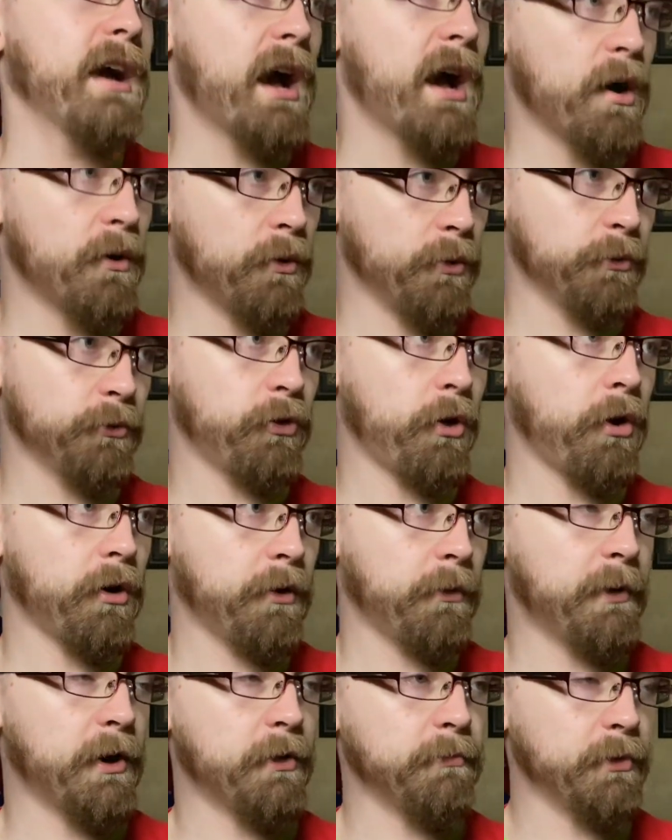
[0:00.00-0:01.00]
I'll talk
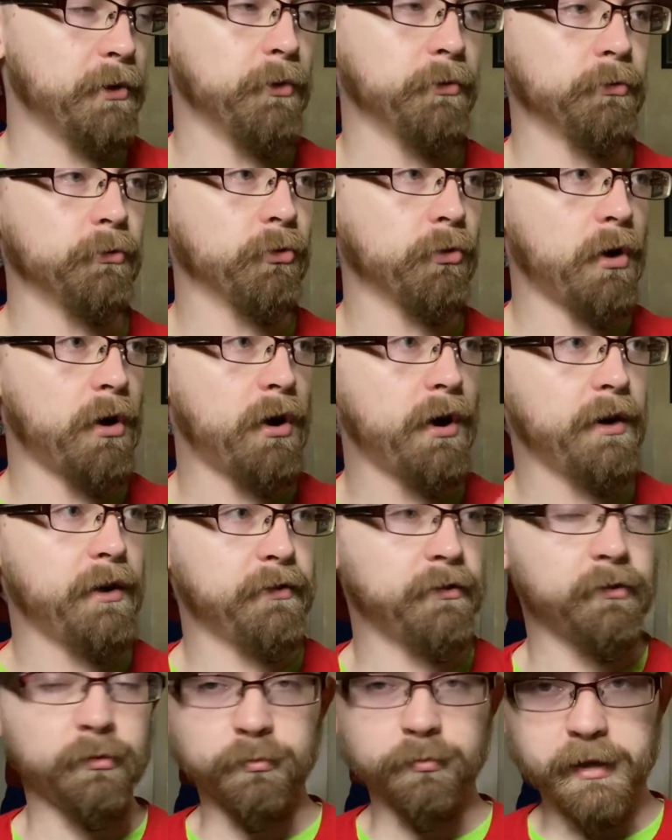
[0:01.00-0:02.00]
about both
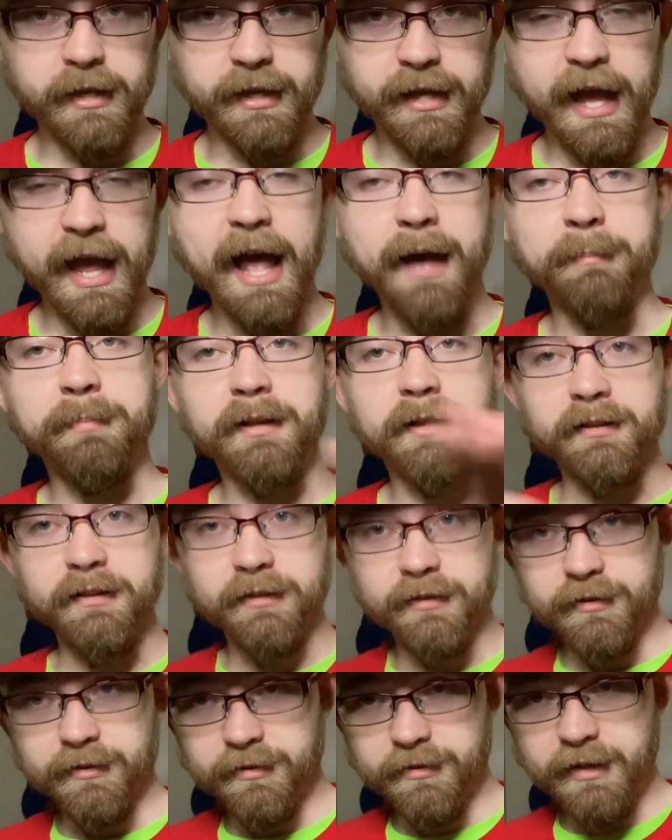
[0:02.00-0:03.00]
draws, recap it
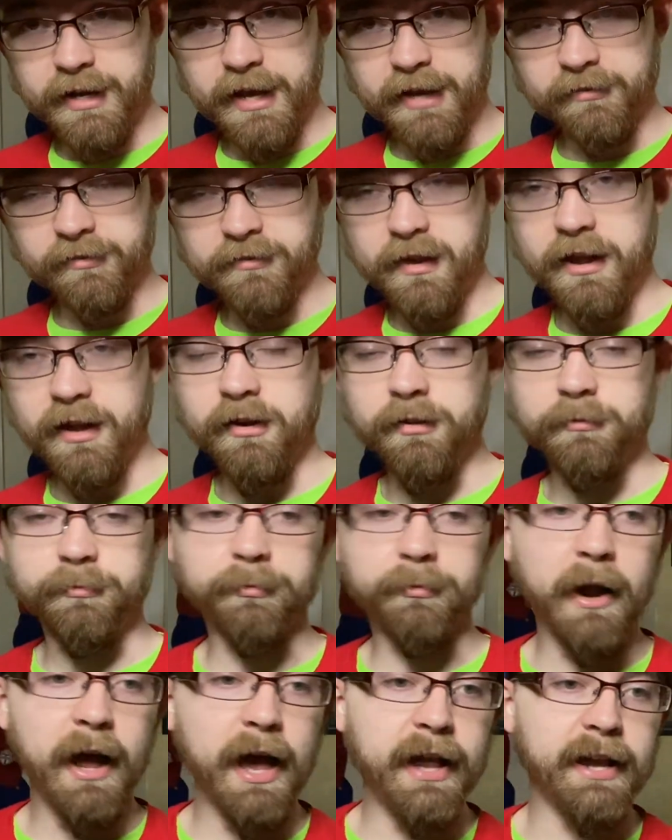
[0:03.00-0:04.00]
the next day on
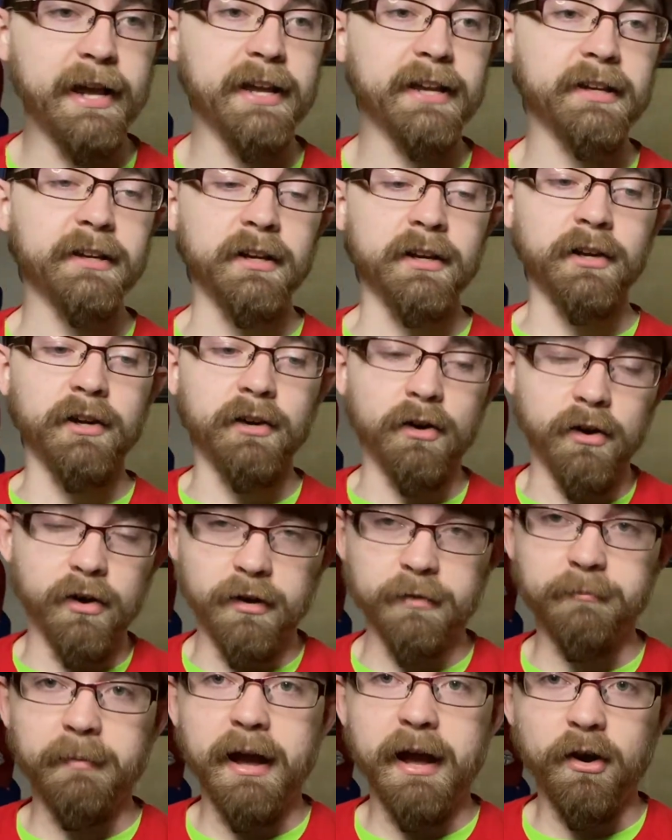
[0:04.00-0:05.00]
Friday
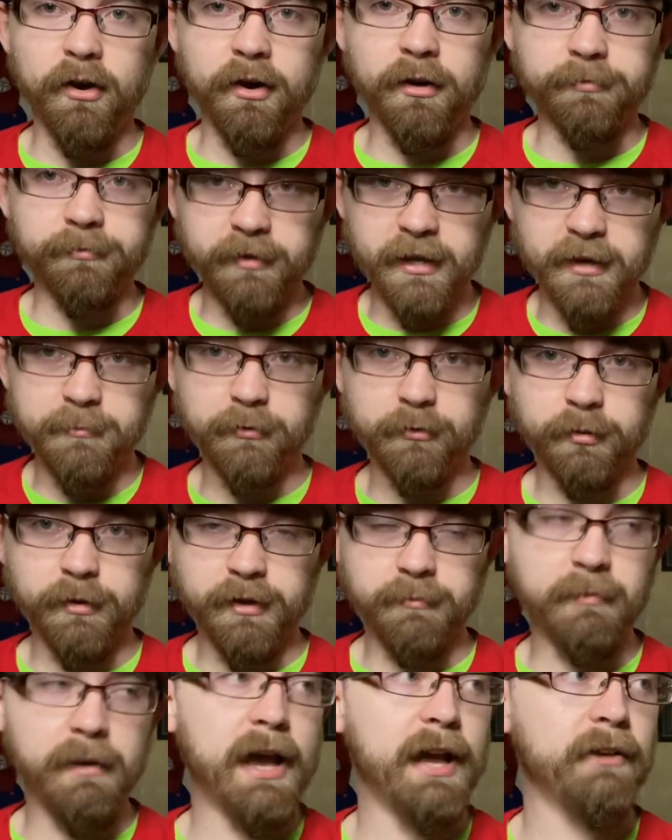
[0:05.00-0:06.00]
on my off day
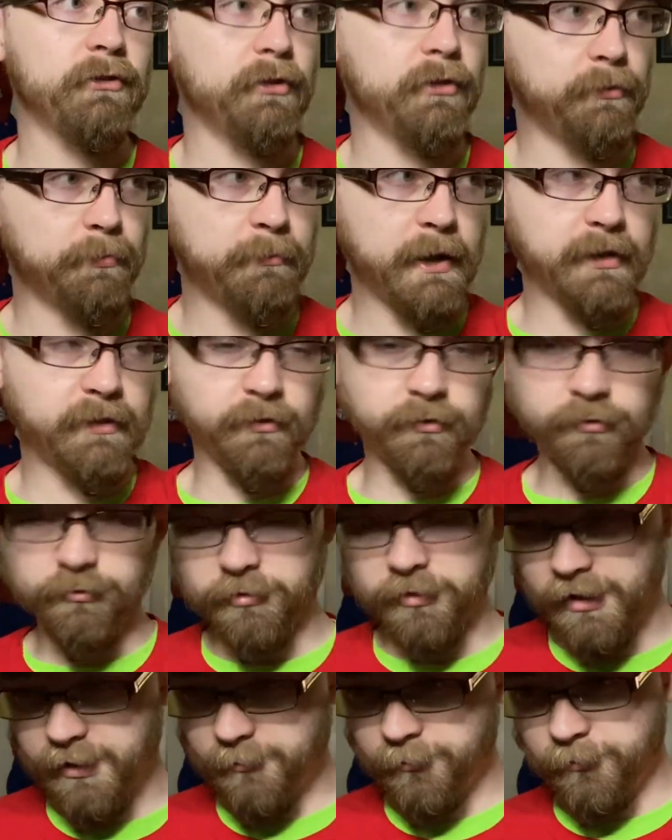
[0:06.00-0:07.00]
between matches, make the
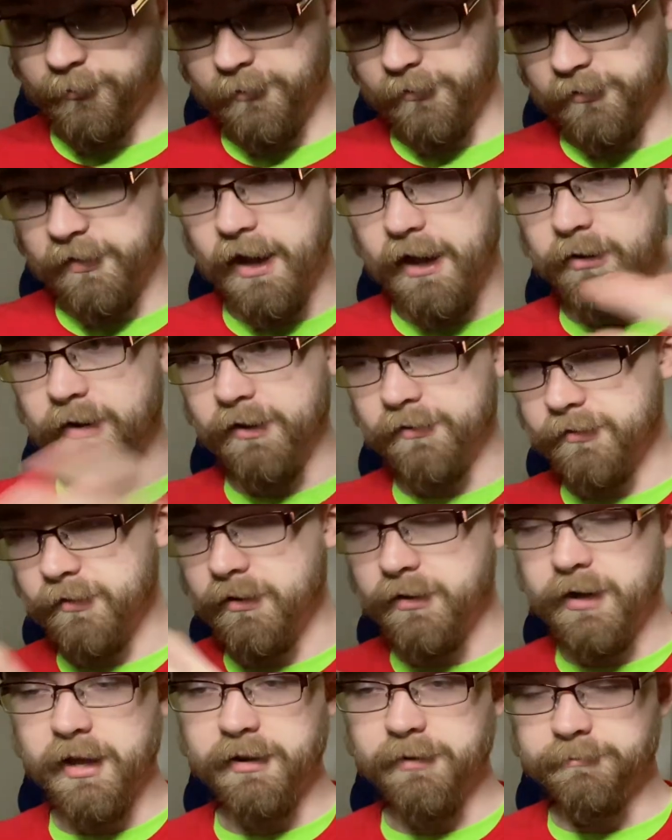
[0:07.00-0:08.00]
streams for the Saturday,
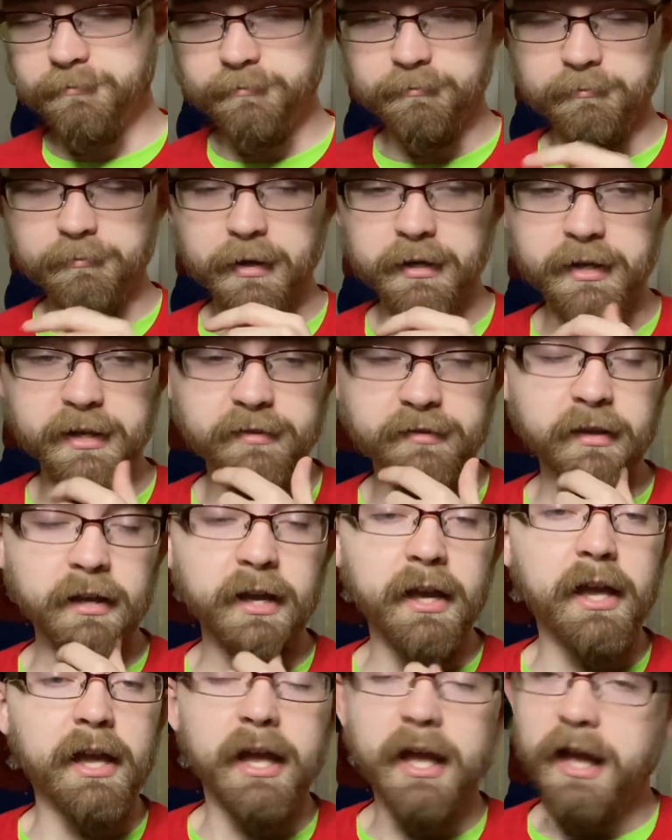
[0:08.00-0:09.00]
Sunday, Mondays.
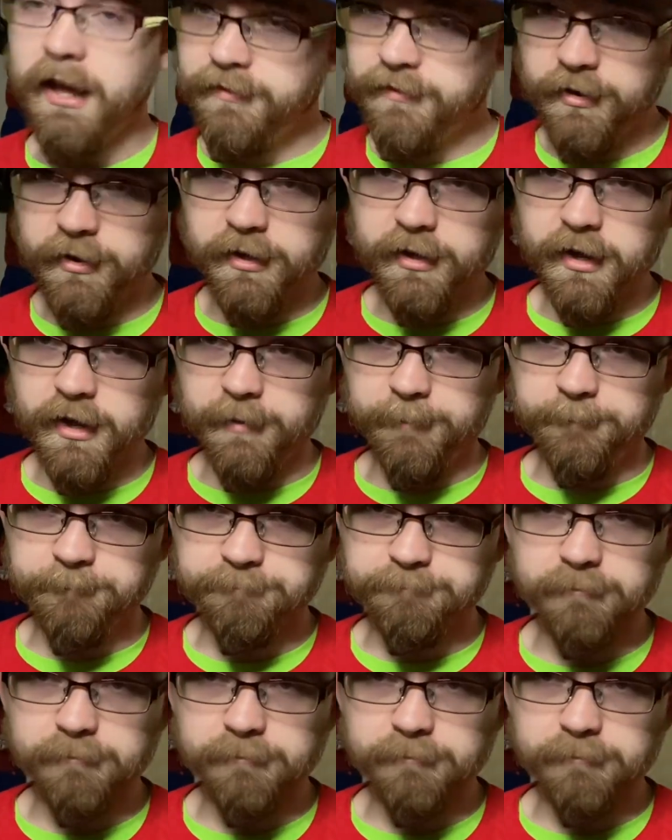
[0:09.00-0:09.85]
And there you go.